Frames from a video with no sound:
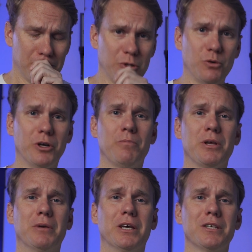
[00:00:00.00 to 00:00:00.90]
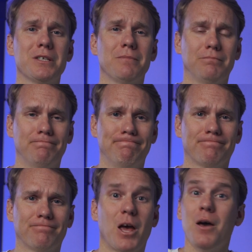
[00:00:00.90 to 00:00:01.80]
You will be missed.
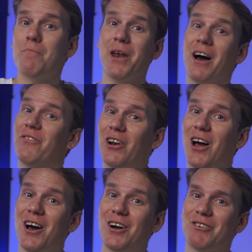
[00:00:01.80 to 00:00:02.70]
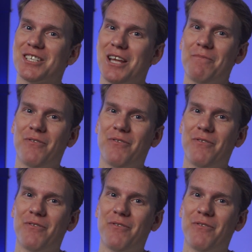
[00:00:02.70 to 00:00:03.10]
But not for long with step